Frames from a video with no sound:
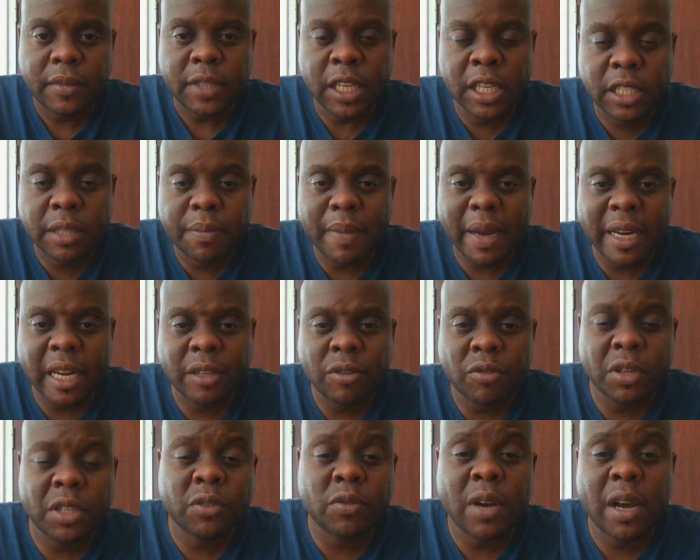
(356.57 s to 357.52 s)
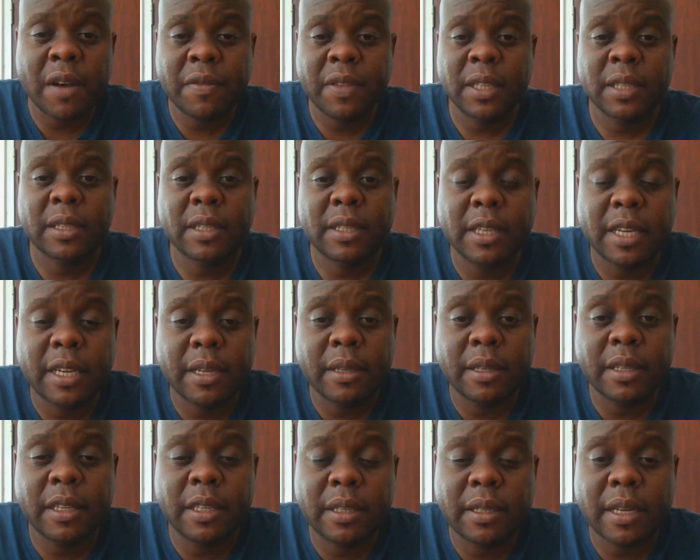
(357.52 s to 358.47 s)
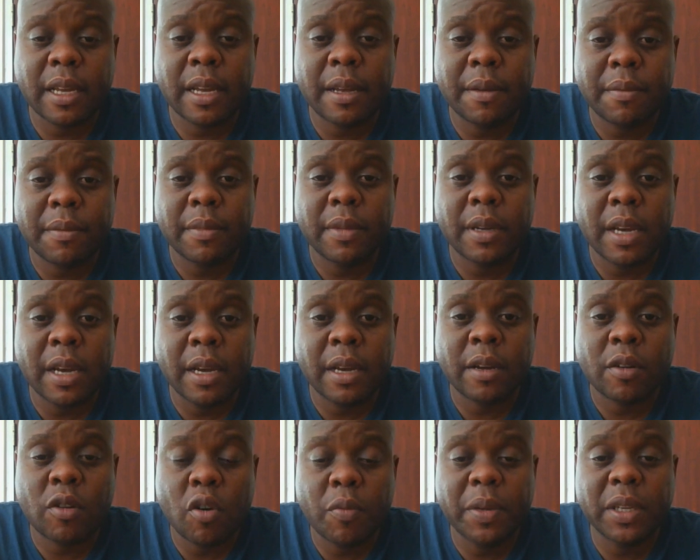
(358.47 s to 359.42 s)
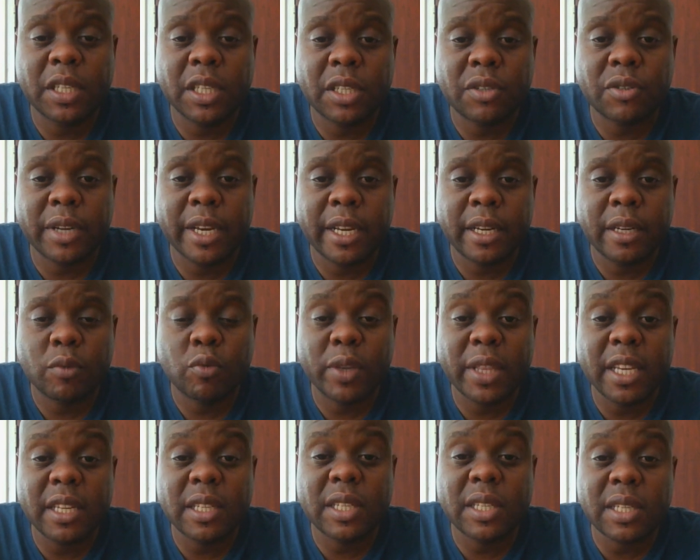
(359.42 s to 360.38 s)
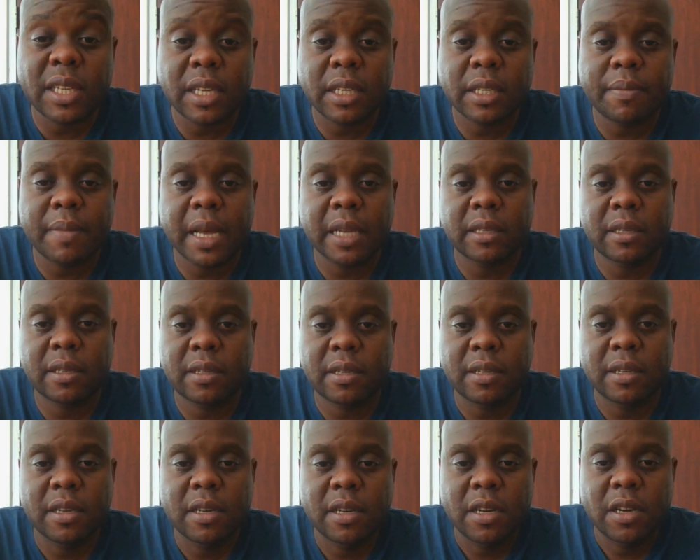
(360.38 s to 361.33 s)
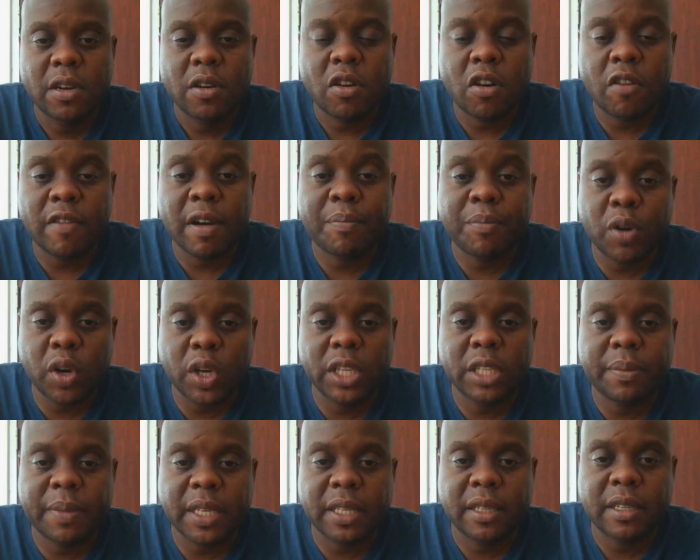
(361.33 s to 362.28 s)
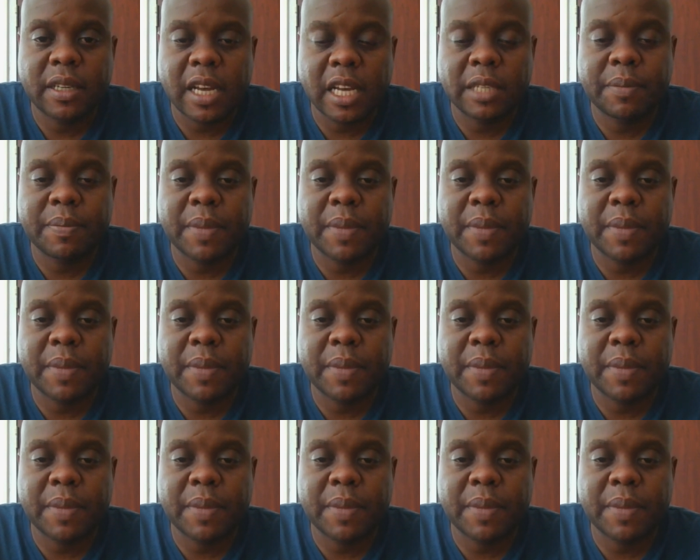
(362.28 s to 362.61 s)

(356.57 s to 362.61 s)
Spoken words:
It's mandatory to have this committee trained within 6 months of appointment as